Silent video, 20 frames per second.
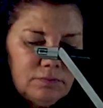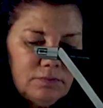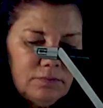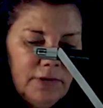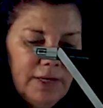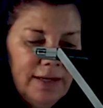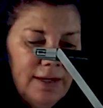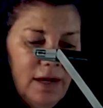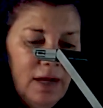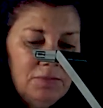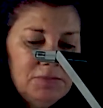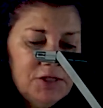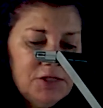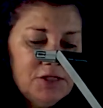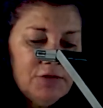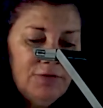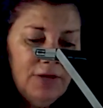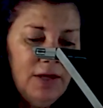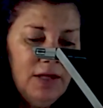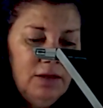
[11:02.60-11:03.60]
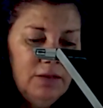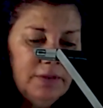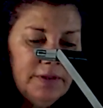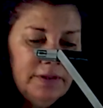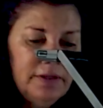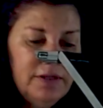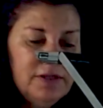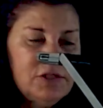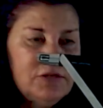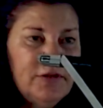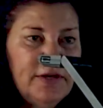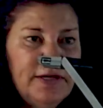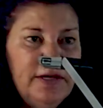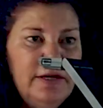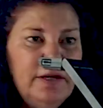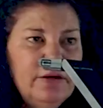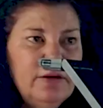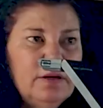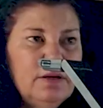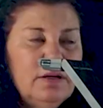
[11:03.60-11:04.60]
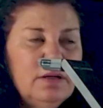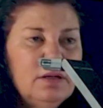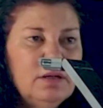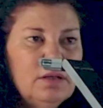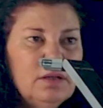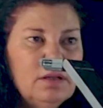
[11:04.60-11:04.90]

And I'm just following this right here,